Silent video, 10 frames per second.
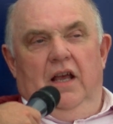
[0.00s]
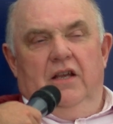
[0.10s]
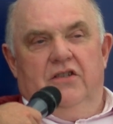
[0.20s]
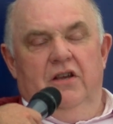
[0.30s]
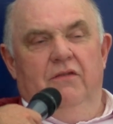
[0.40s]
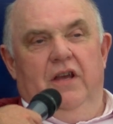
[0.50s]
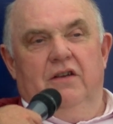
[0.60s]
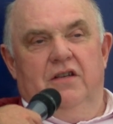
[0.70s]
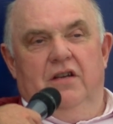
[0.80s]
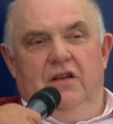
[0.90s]

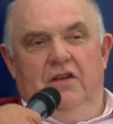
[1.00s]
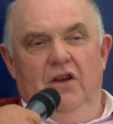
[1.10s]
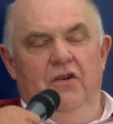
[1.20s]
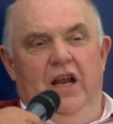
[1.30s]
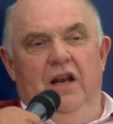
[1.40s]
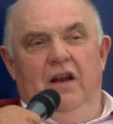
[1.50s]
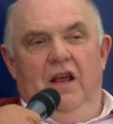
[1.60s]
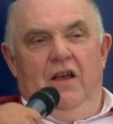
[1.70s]
Soviet Union